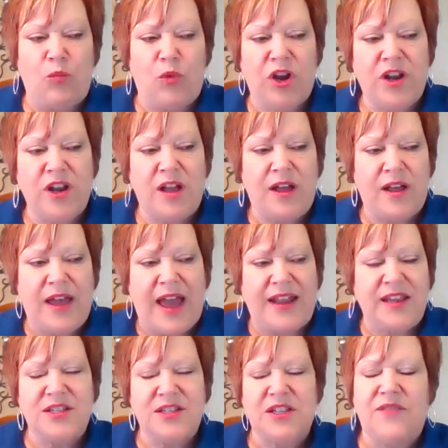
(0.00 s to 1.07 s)
We're going to head
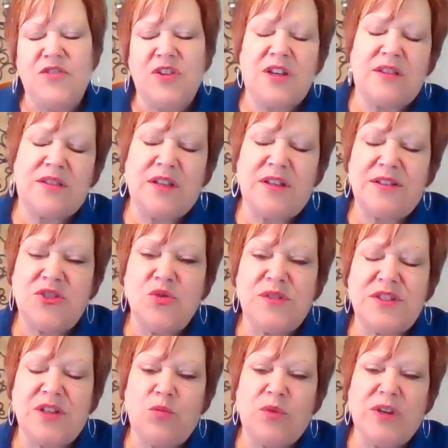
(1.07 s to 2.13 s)
into giving the
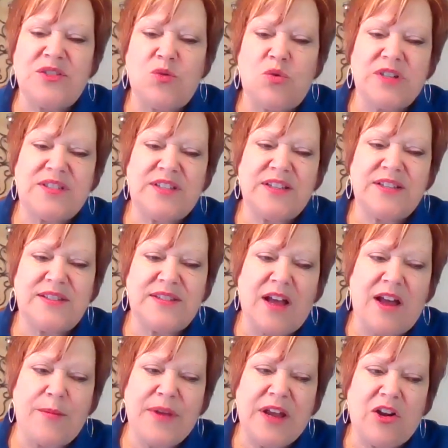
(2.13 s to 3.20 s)
students the resources
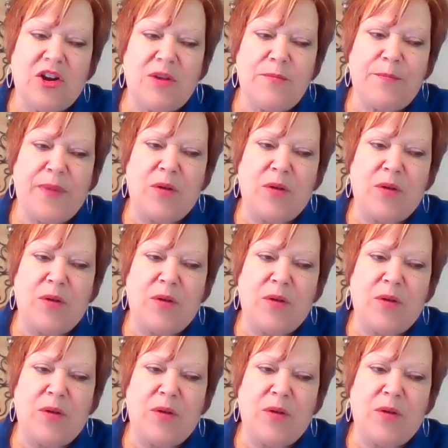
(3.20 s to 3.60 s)
here,